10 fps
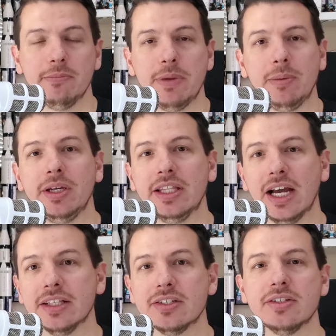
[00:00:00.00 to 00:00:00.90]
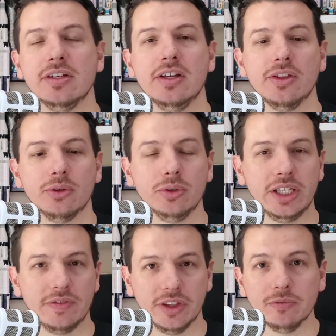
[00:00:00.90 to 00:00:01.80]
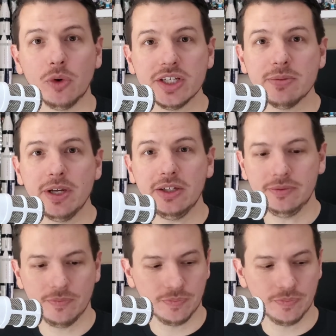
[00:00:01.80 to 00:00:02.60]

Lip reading: Maybe that's through leaving the voicemail,